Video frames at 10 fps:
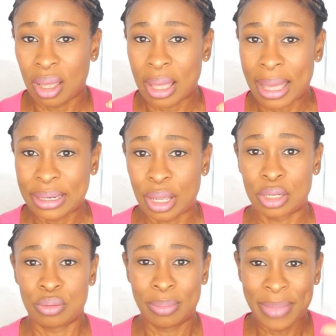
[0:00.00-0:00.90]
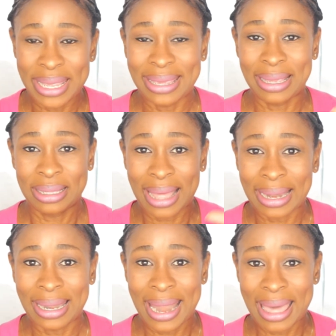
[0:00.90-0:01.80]
and making
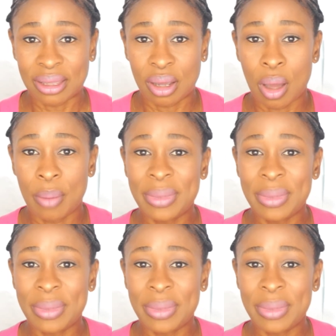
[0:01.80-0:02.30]
that lather come